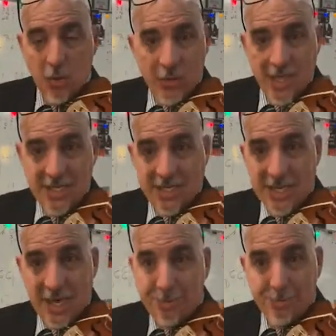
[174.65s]

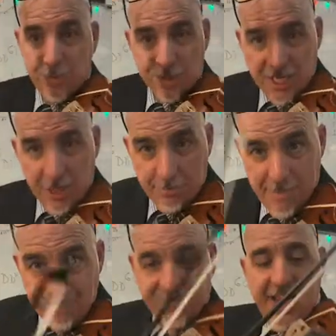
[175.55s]
Ready, up your scale,
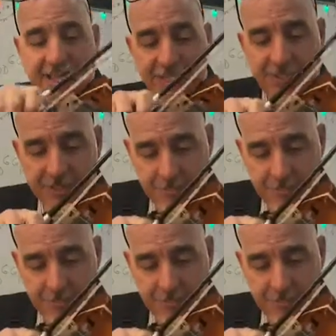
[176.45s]
me friends.